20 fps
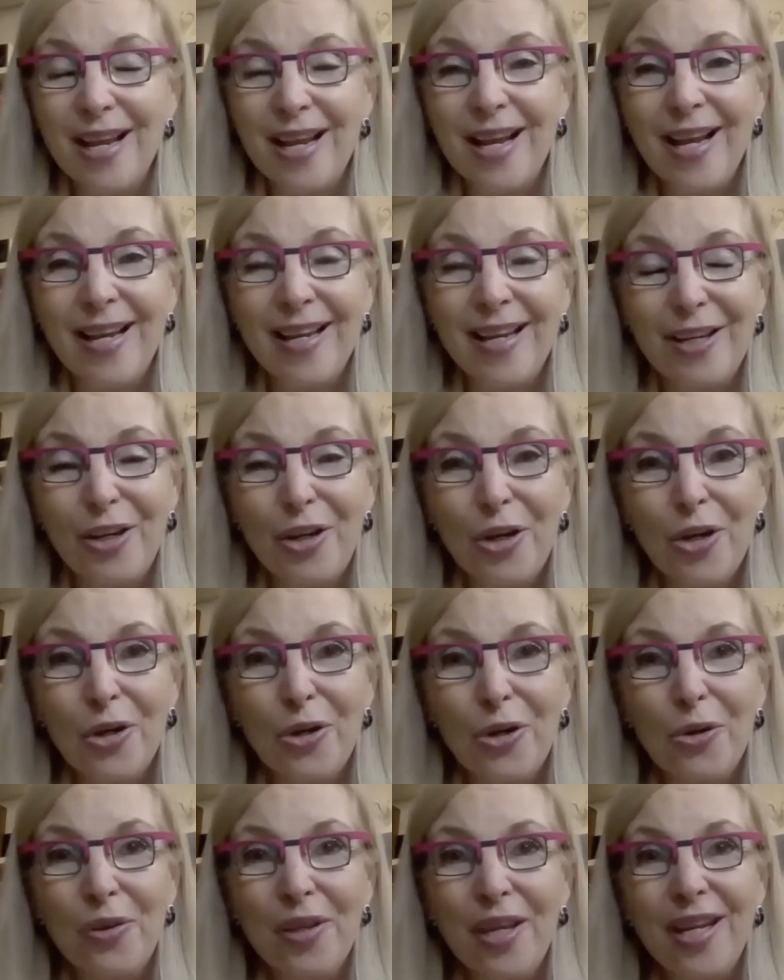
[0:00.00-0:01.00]
I
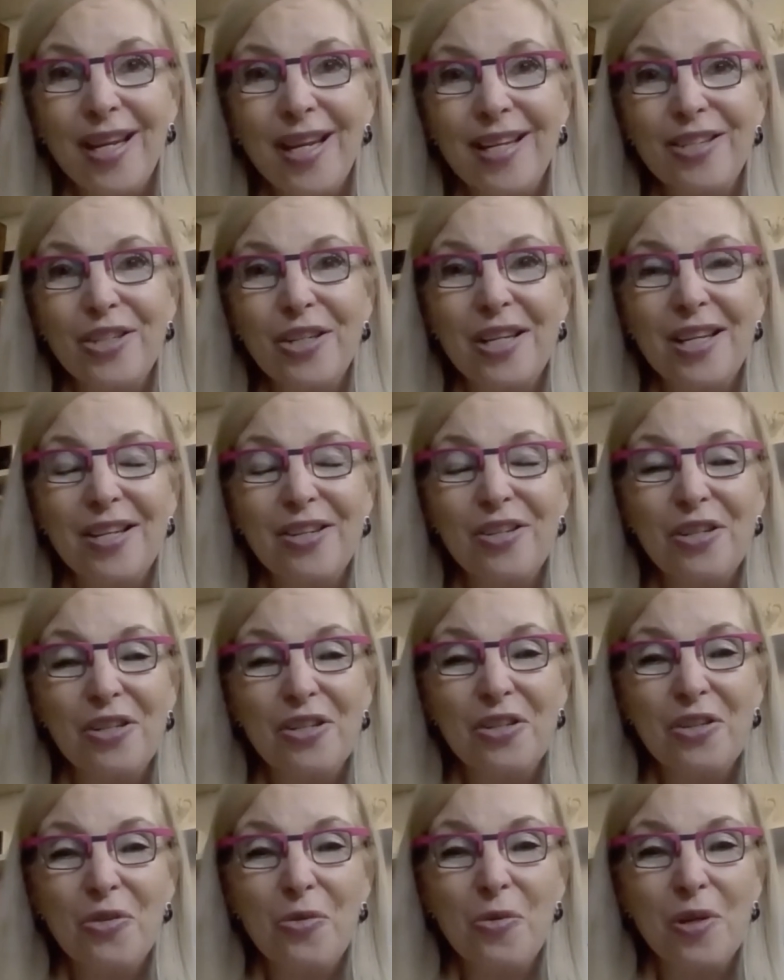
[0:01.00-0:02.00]
know that education
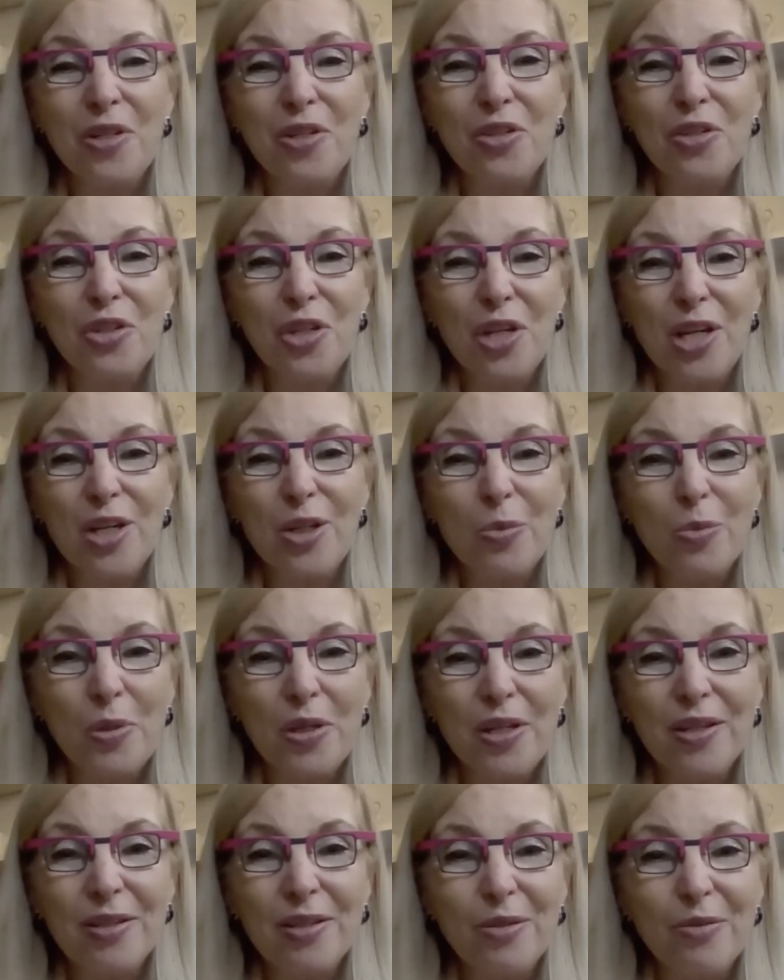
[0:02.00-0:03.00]
is going to change
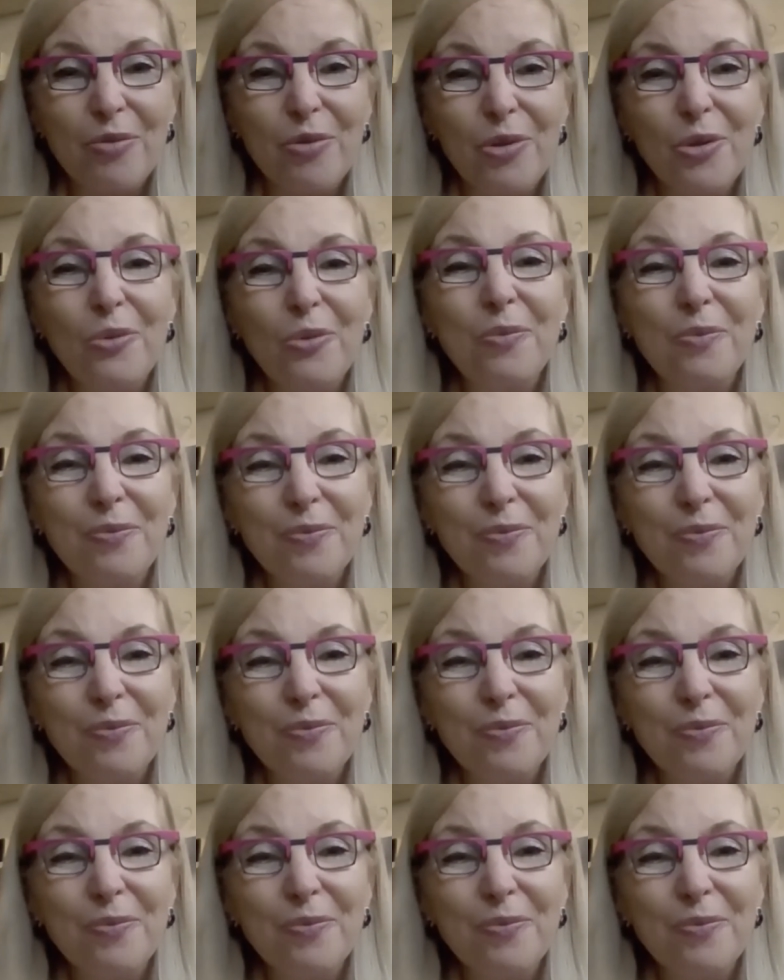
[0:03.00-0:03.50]
because of you.